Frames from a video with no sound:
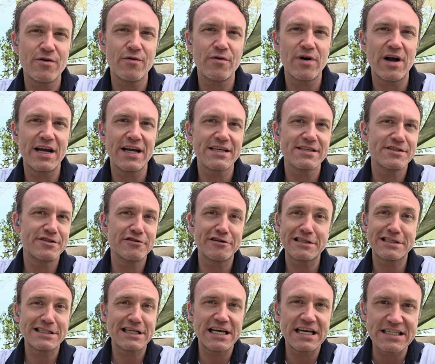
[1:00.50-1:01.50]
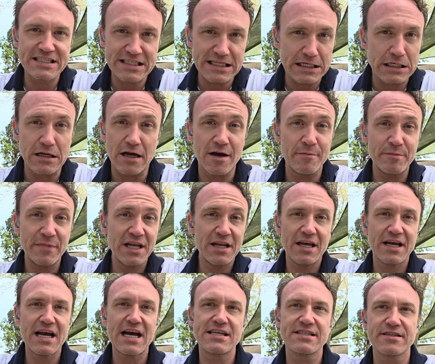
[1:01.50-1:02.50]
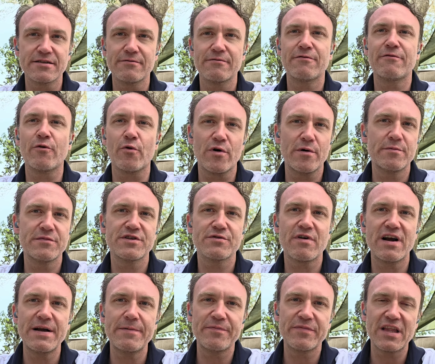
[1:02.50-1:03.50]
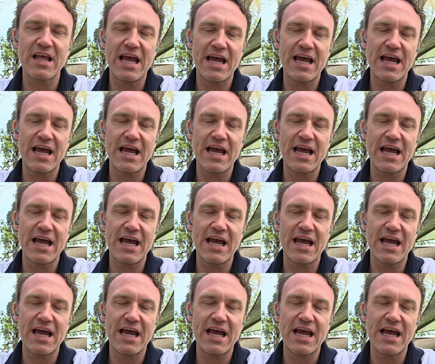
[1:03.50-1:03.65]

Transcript: So I guess you could say it's like a meaning hasn't formed, right?